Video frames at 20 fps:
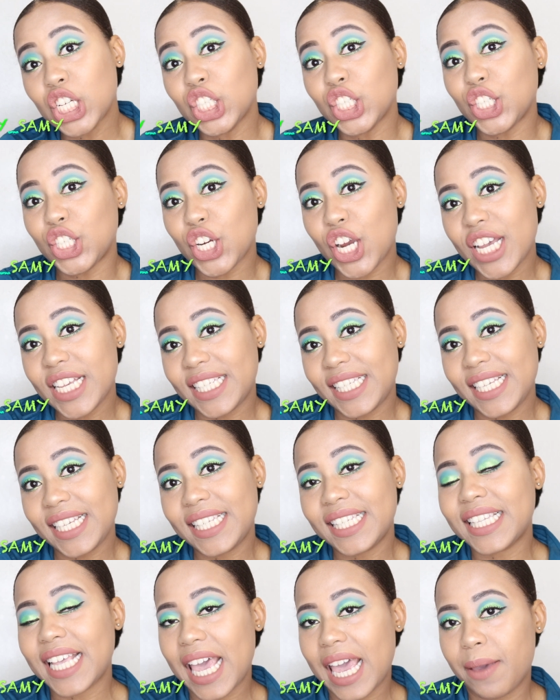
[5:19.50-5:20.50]

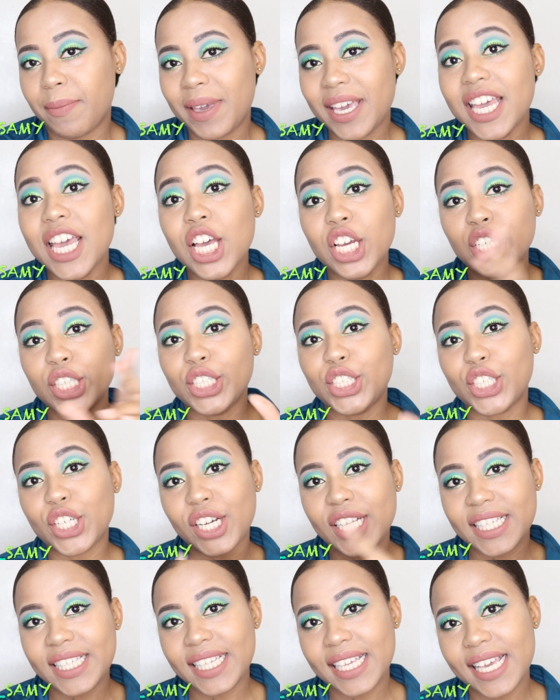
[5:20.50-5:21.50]
JoyceySammy,
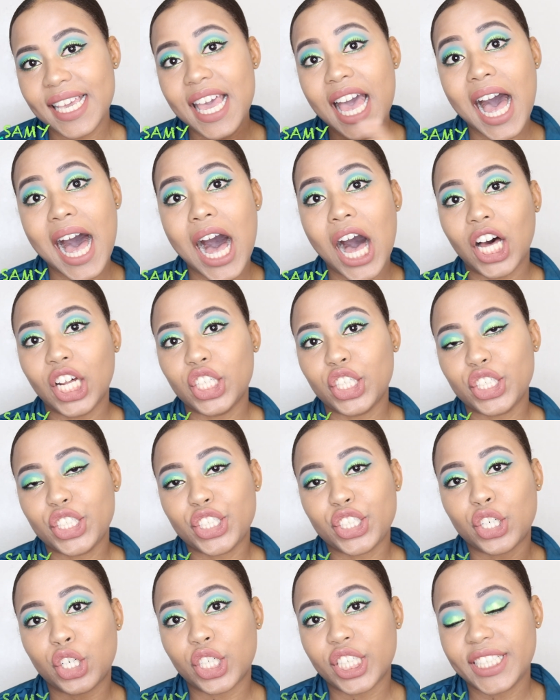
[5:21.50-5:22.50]

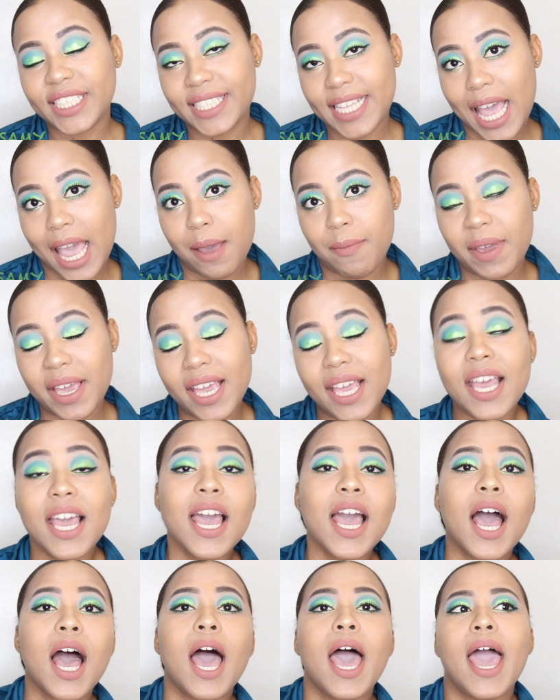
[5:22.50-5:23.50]
Joycey_Sammy.
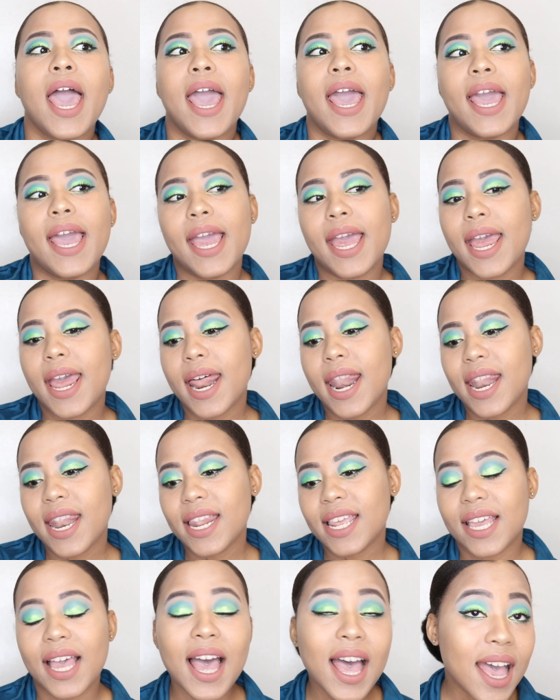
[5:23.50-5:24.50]

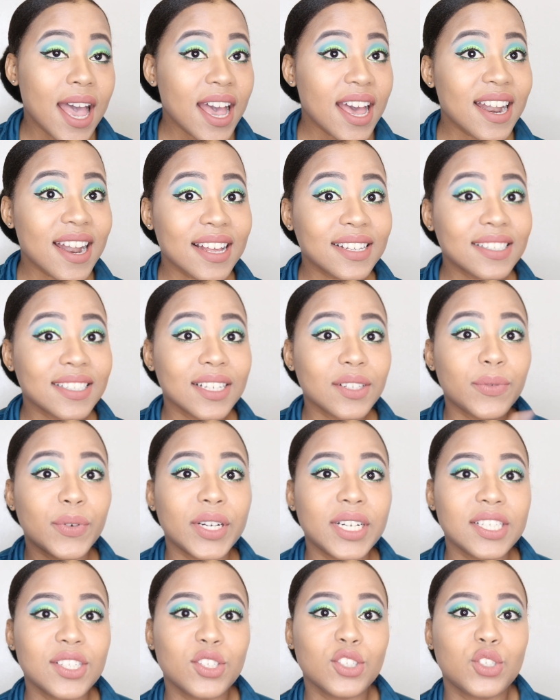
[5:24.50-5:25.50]
And yeah, that's it
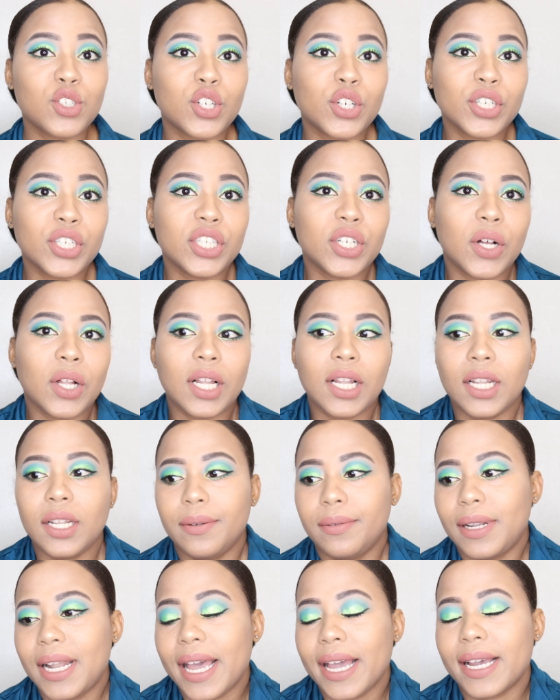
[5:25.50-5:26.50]
for this tutorial.
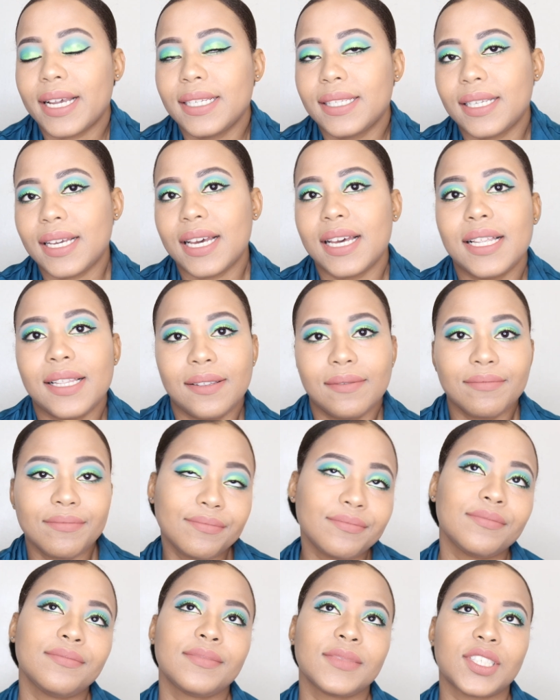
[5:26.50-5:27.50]
Like I said,
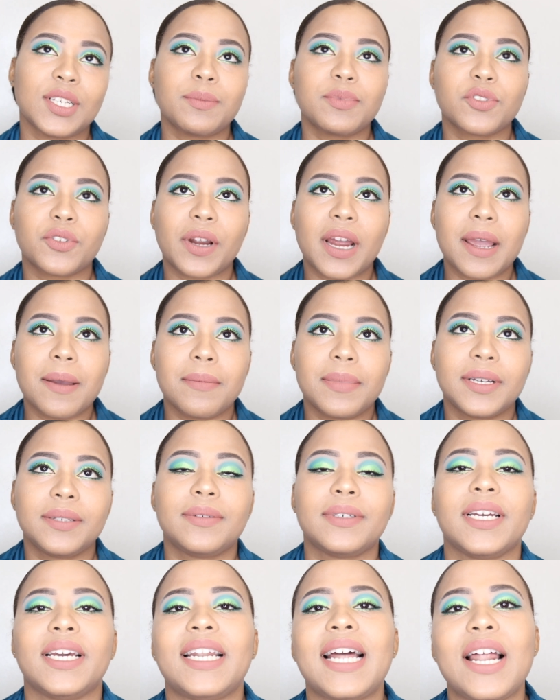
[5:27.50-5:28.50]
subscribe,
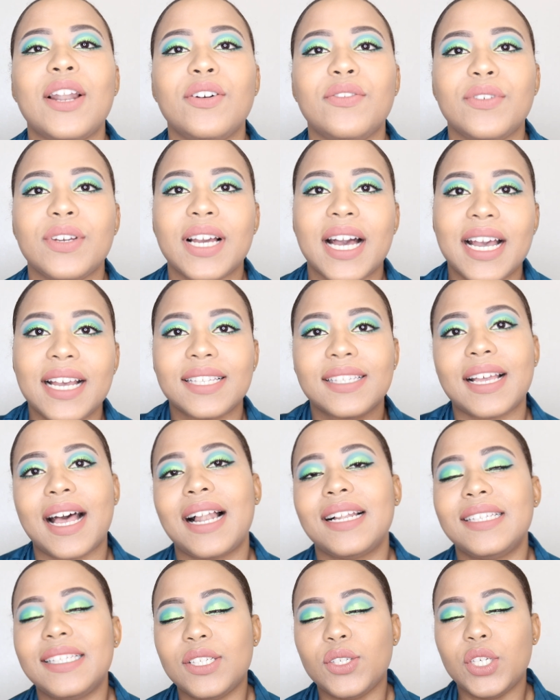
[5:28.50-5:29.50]
and I love you guys.
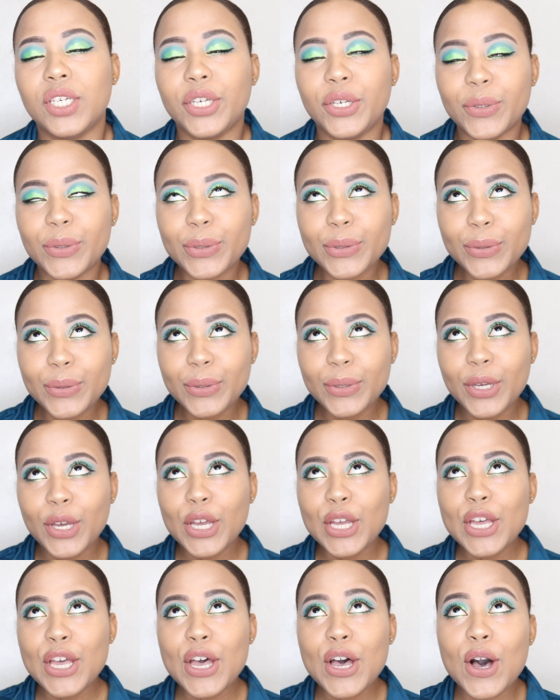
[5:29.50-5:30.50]
I'll see you
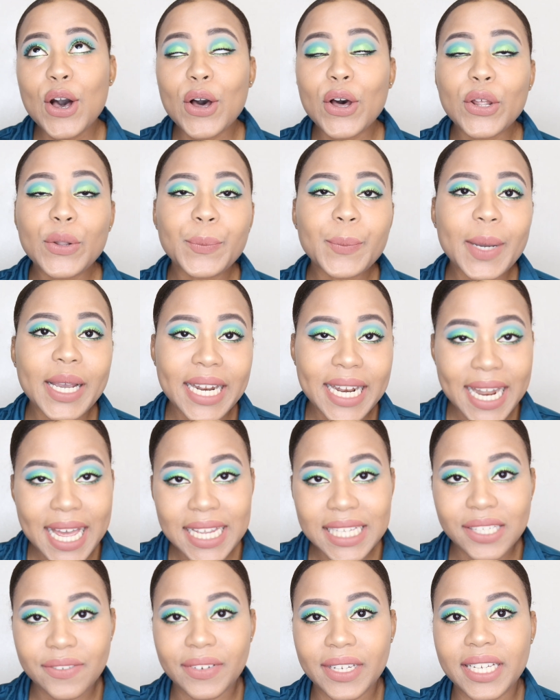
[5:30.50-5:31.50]
on my
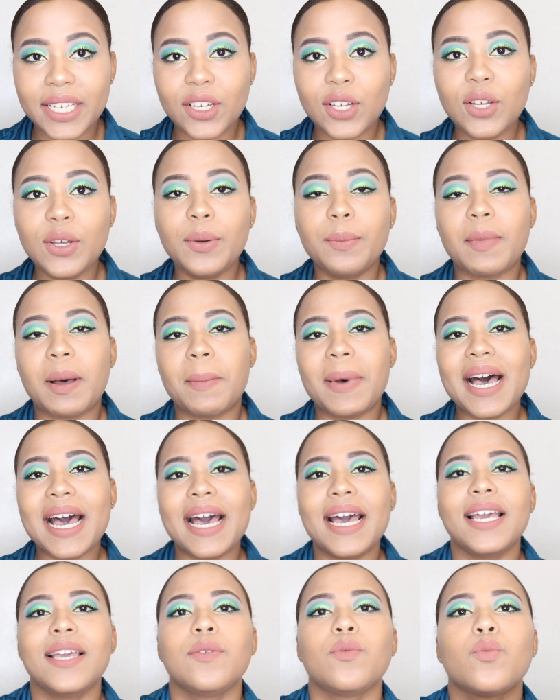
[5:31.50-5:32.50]
next video. Bye
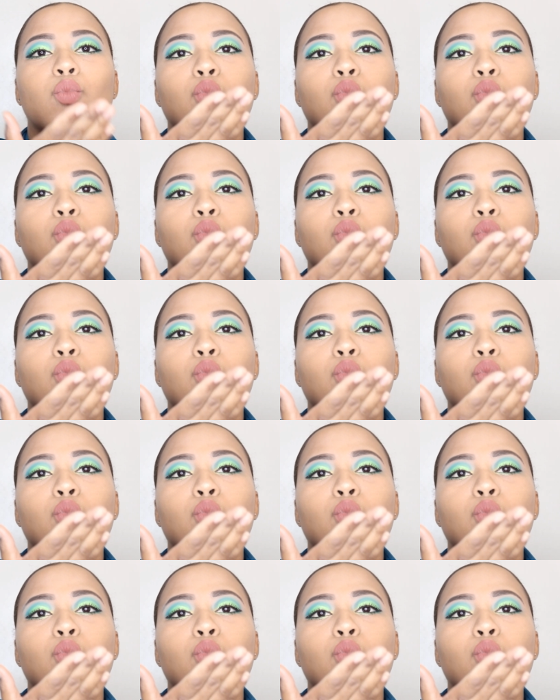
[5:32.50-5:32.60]
bye.